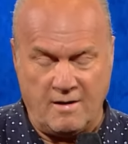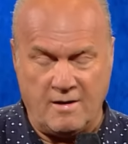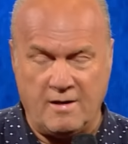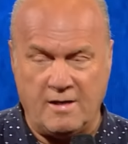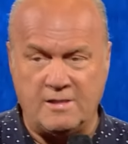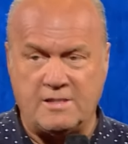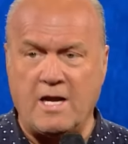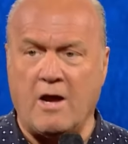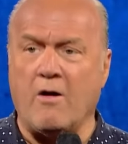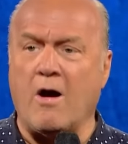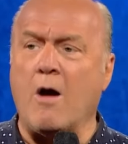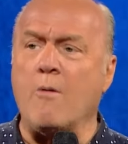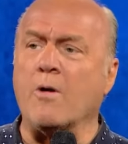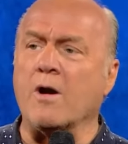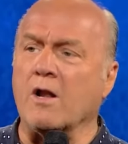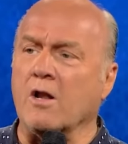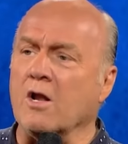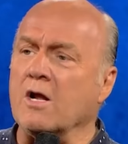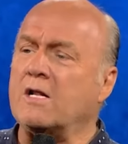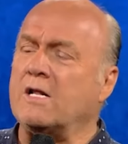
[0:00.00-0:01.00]
You say, oh, I
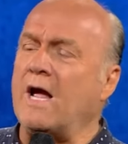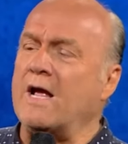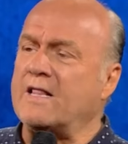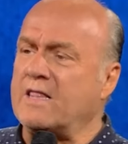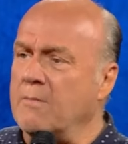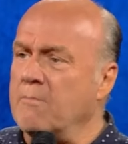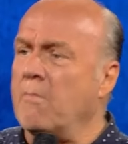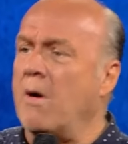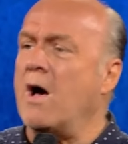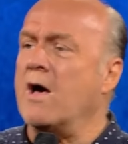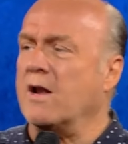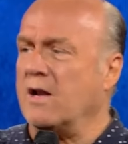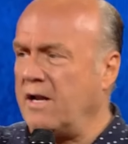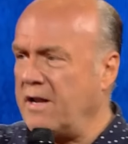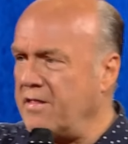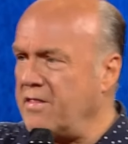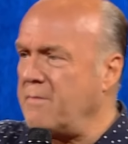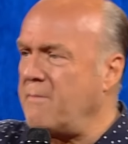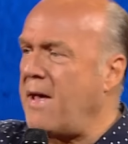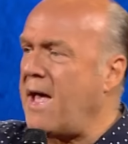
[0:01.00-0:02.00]
want to look like the model
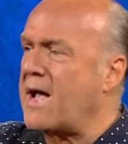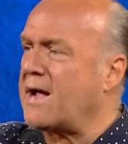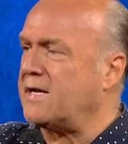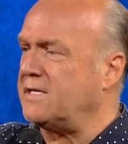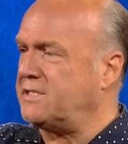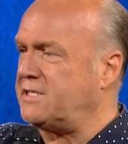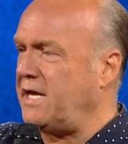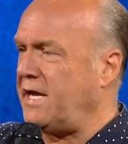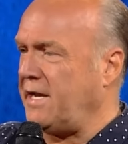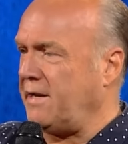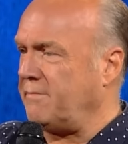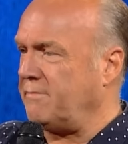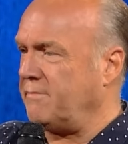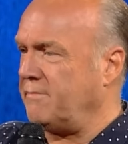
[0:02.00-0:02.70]
in the magazine.